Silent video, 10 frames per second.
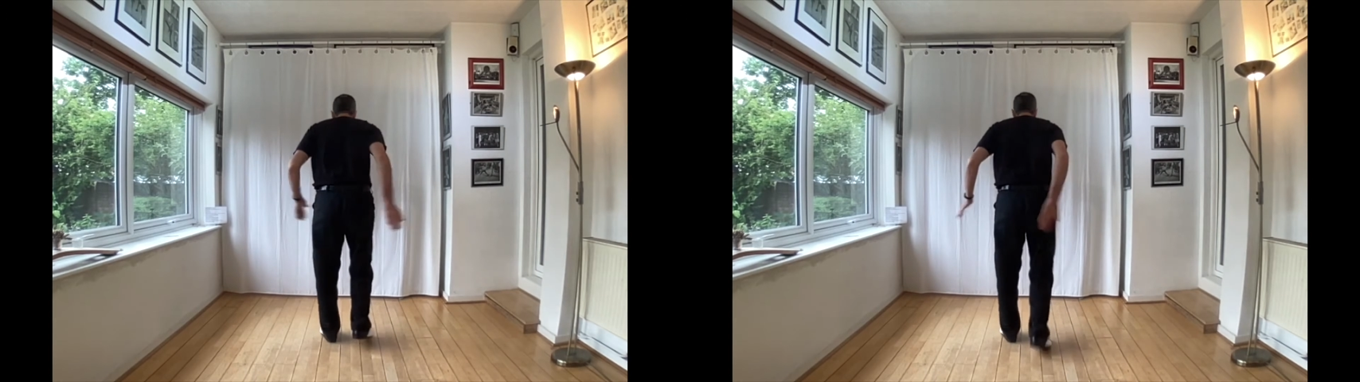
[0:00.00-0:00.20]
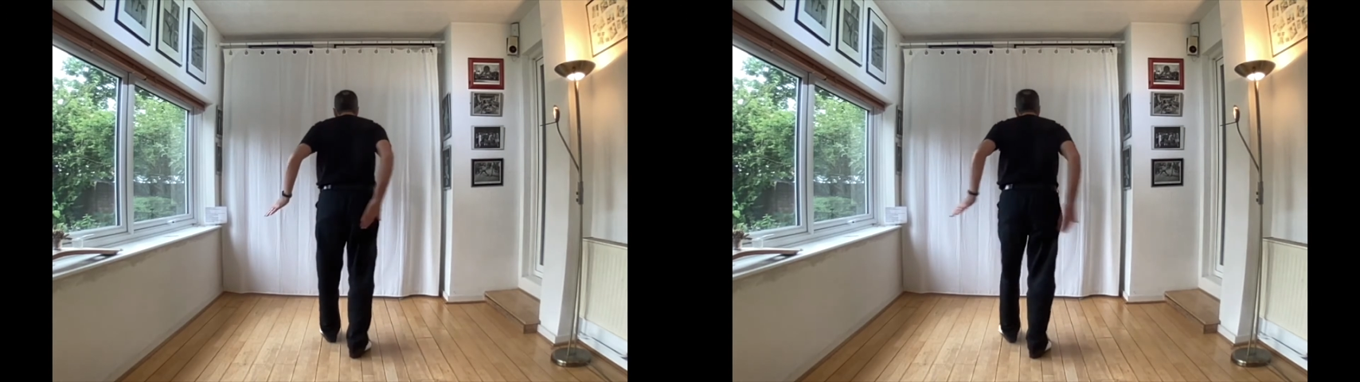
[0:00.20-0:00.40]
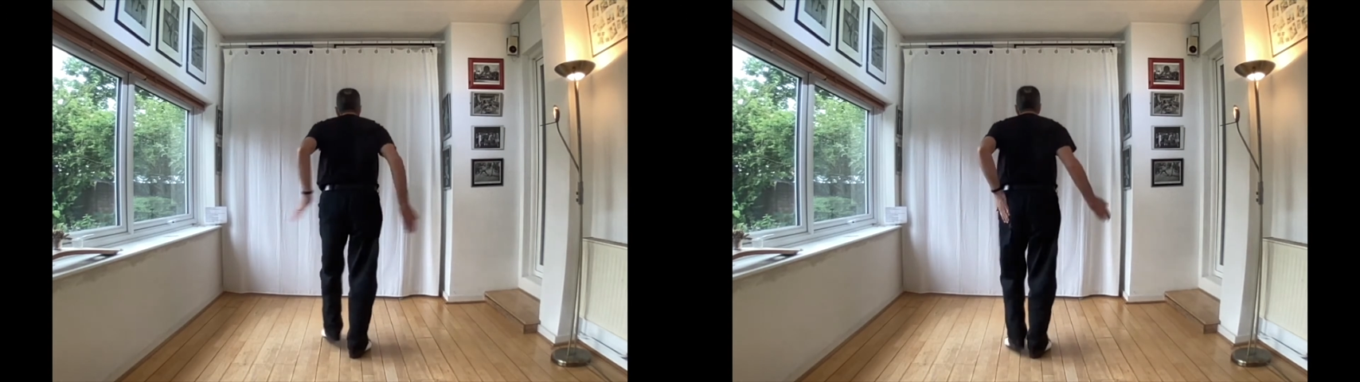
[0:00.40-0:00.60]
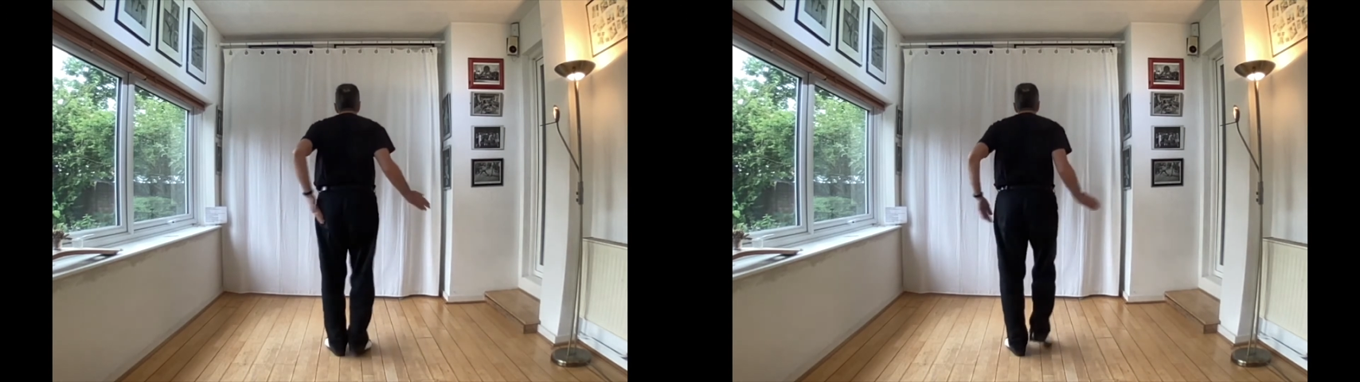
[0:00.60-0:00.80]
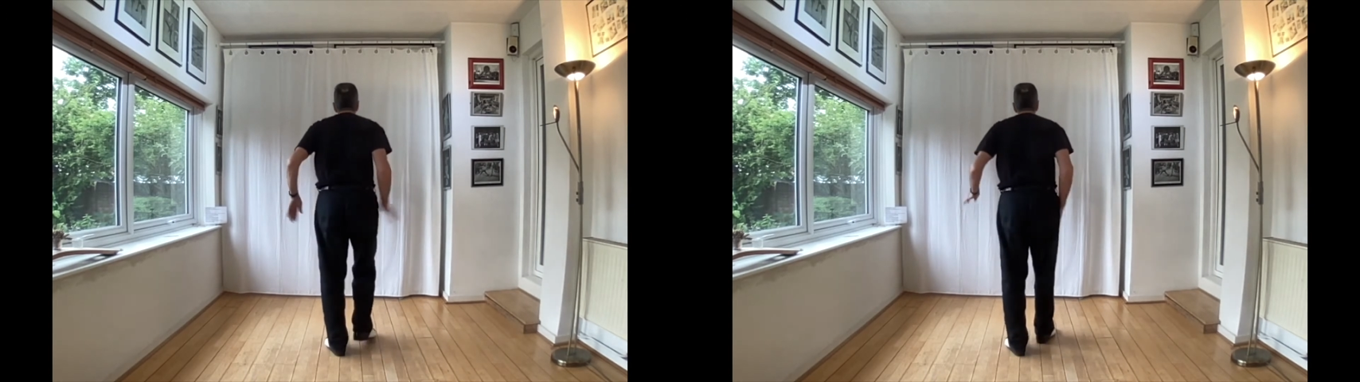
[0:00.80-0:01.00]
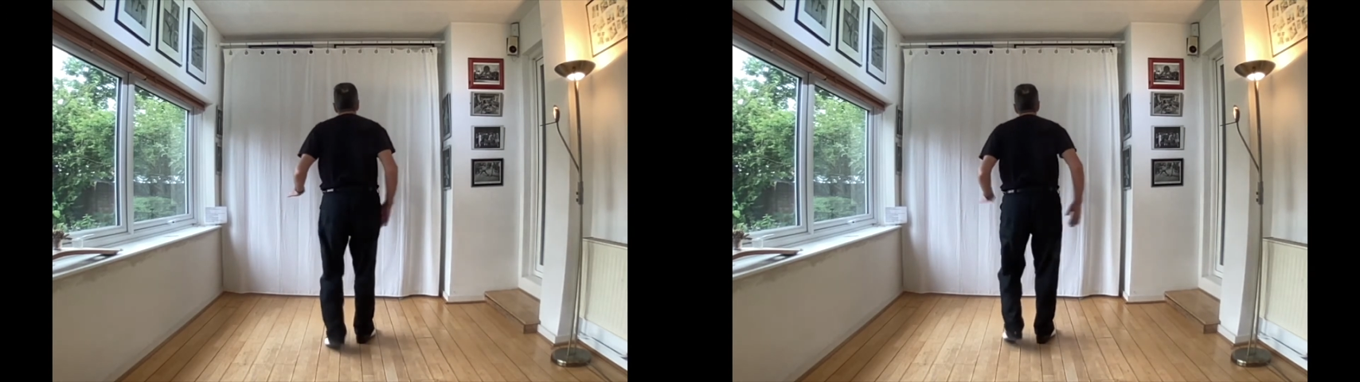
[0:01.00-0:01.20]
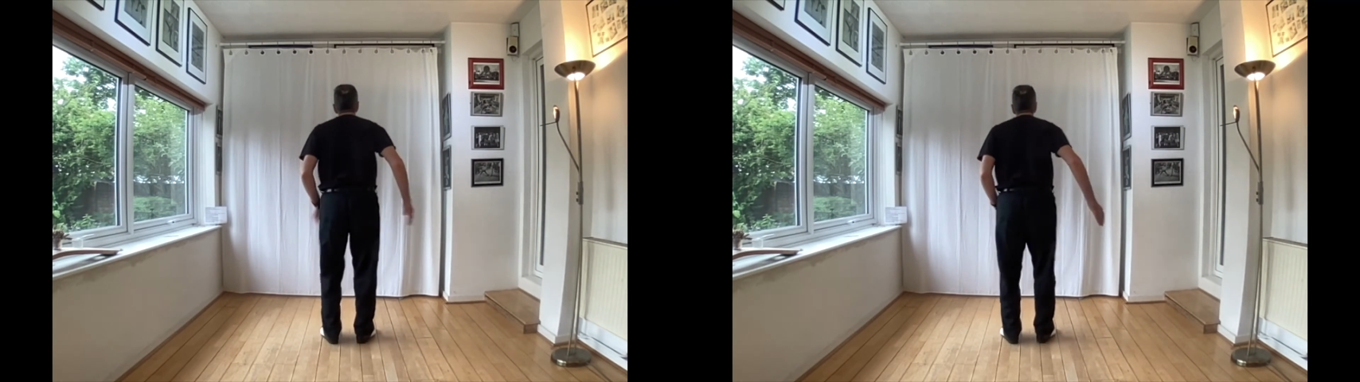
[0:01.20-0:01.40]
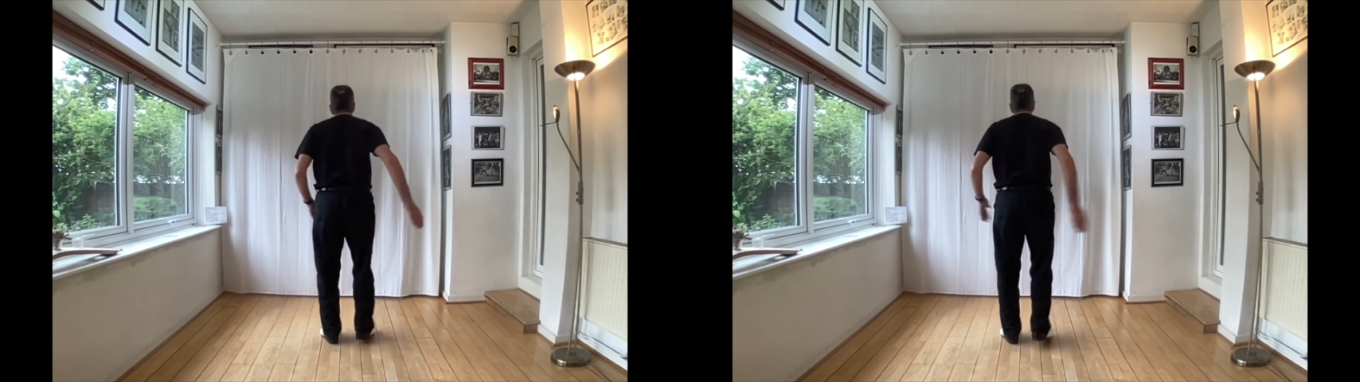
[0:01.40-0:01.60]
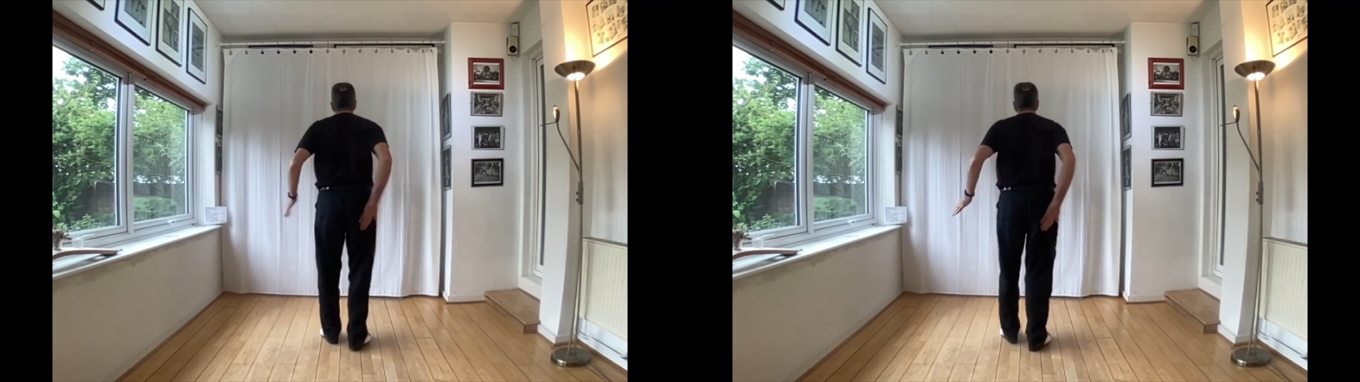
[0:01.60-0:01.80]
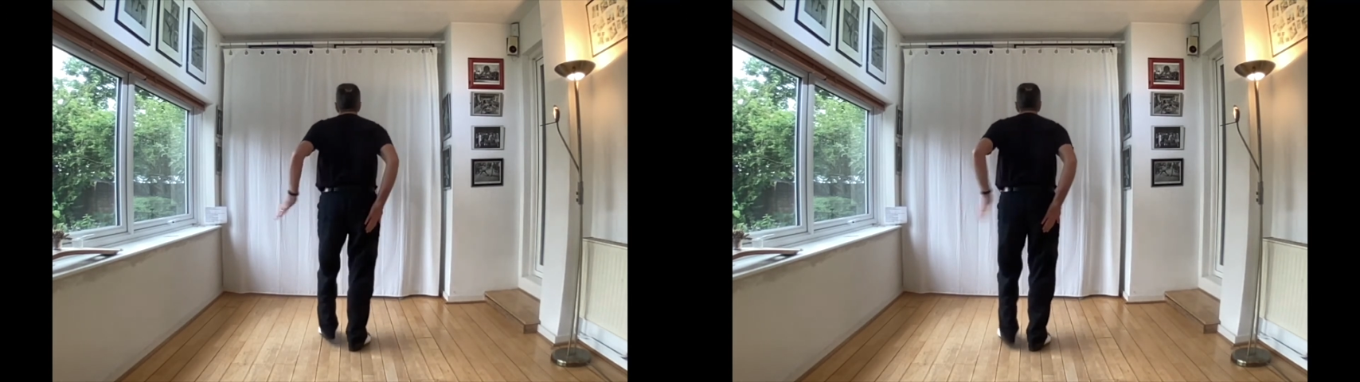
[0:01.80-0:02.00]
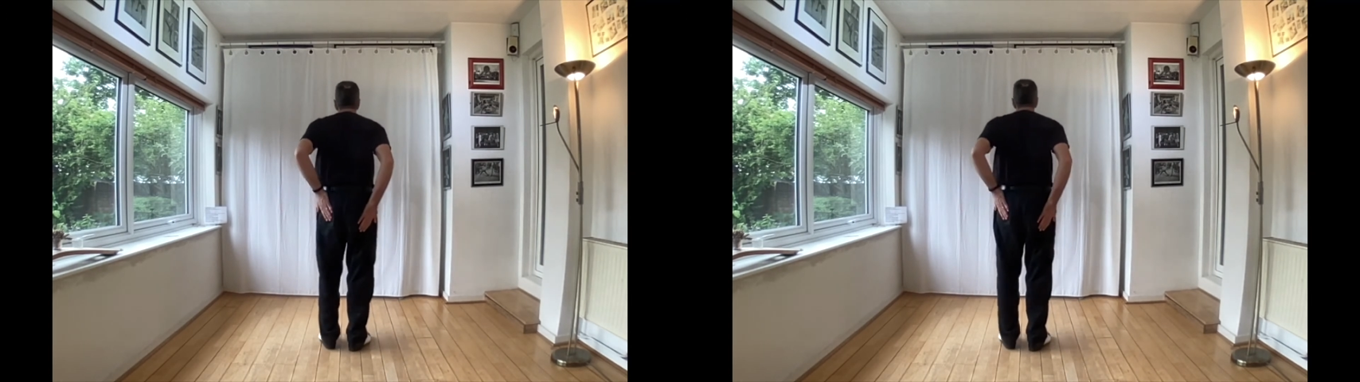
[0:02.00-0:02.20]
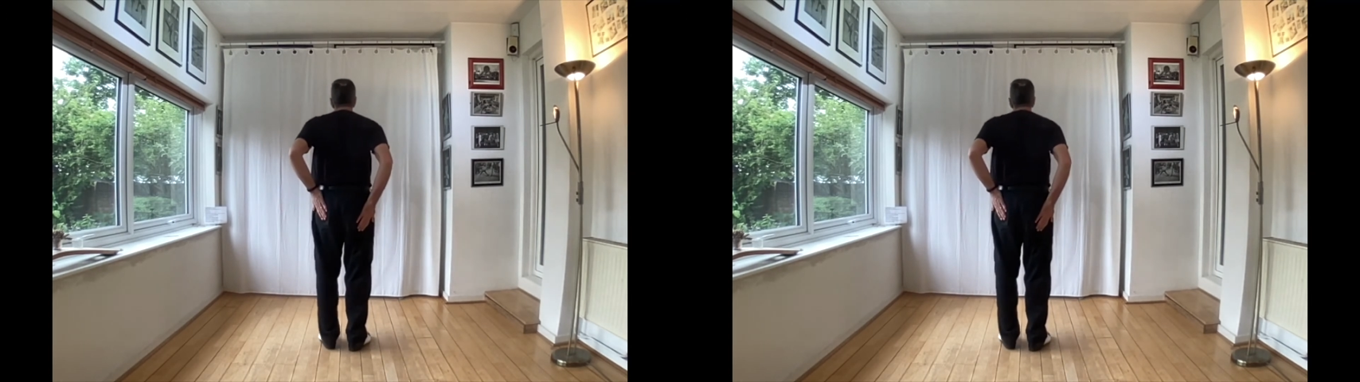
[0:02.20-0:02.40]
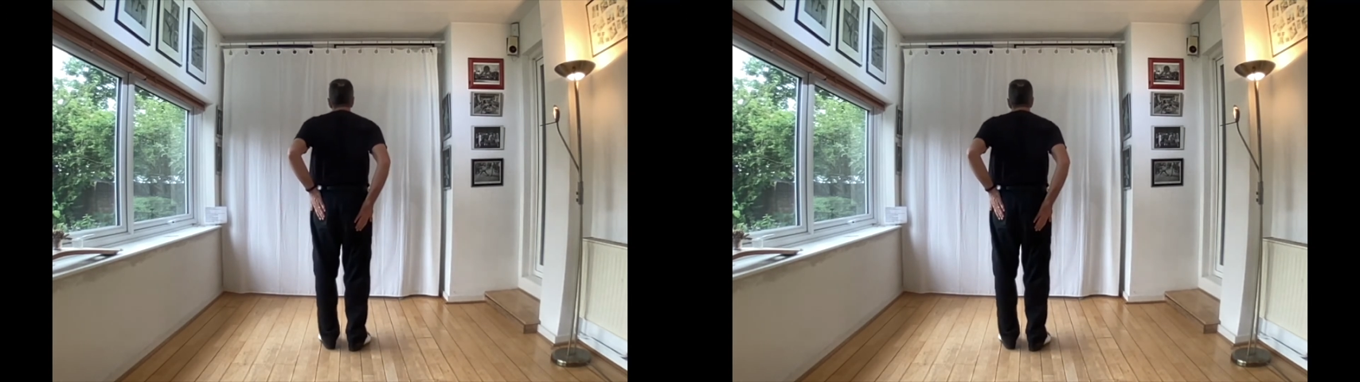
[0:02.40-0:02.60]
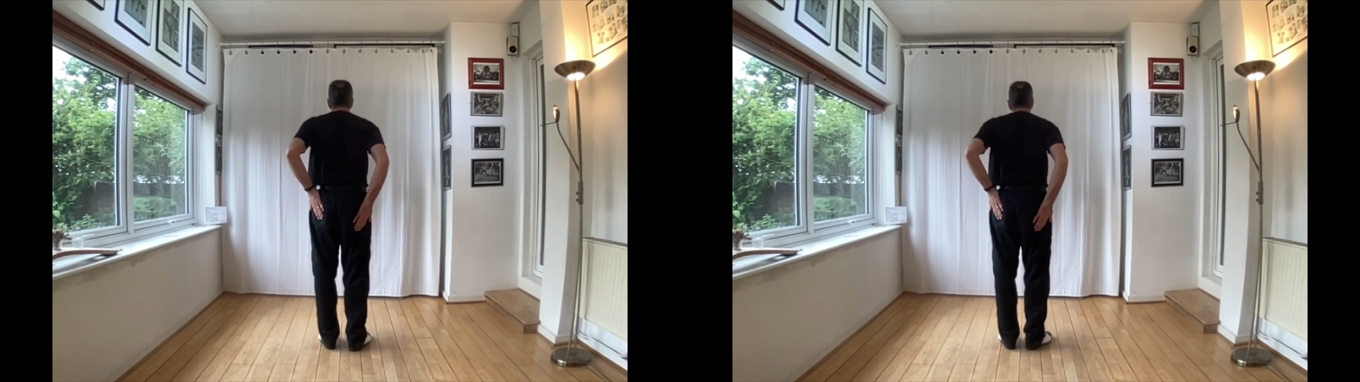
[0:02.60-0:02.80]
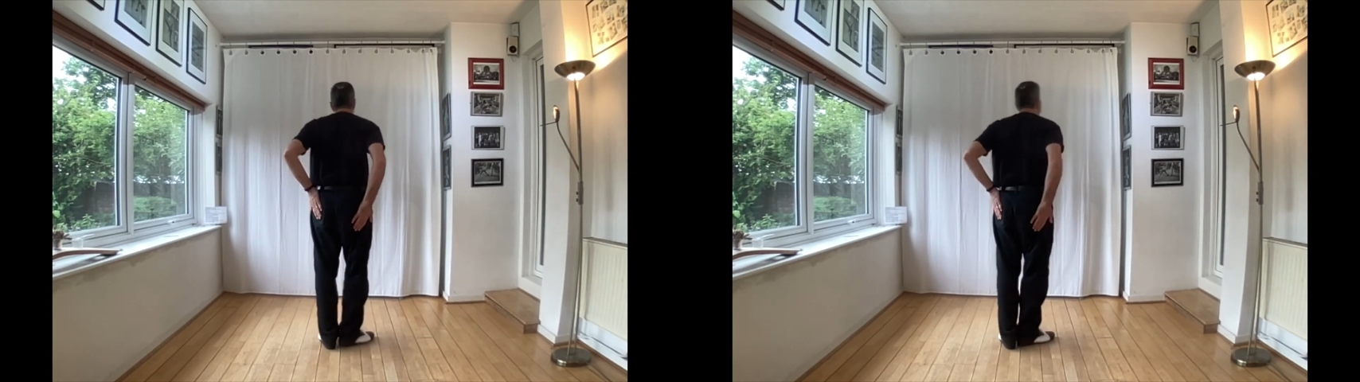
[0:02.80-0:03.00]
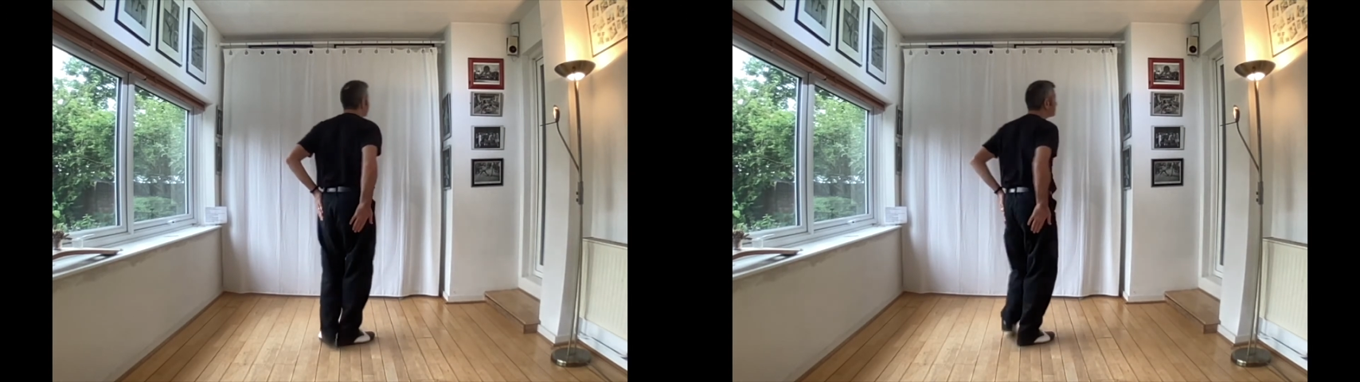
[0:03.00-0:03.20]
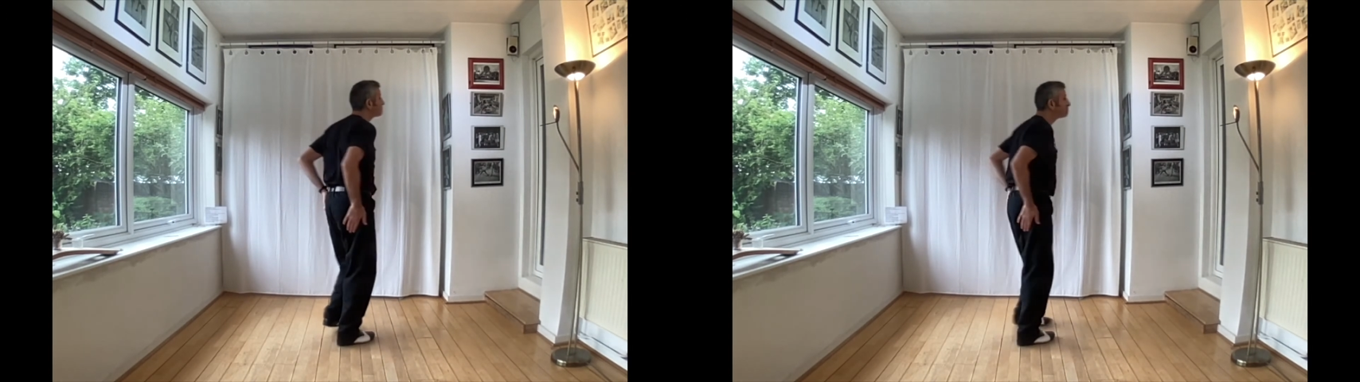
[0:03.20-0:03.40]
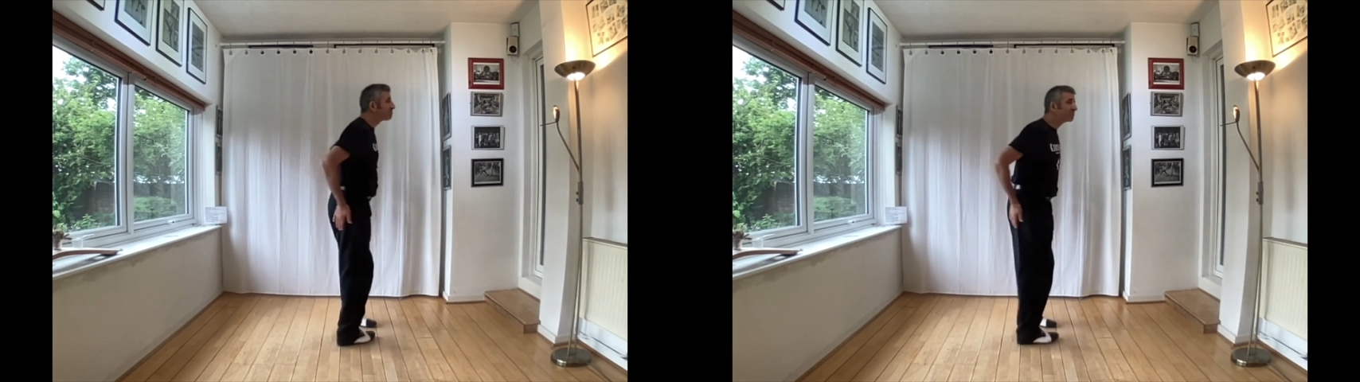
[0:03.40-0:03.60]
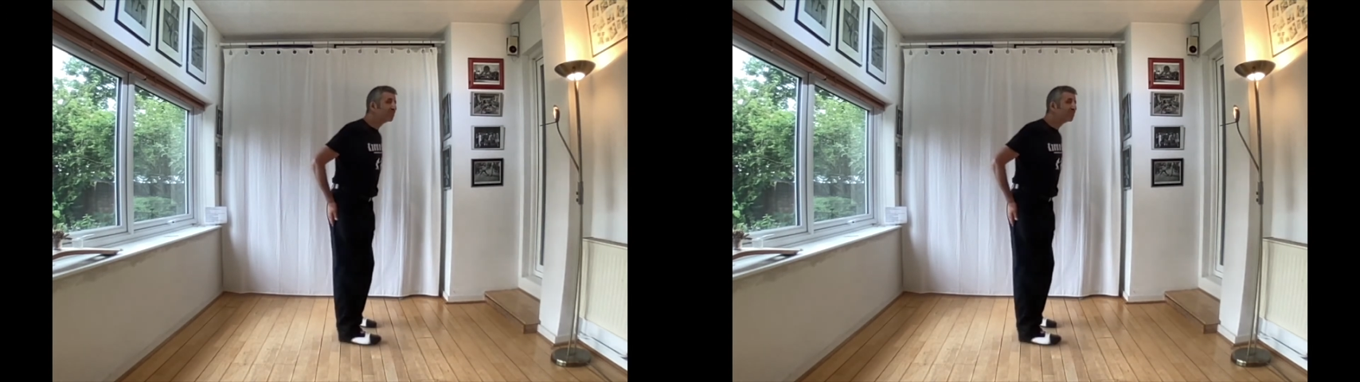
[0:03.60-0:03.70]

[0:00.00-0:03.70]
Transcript: [unreadable: no face in view]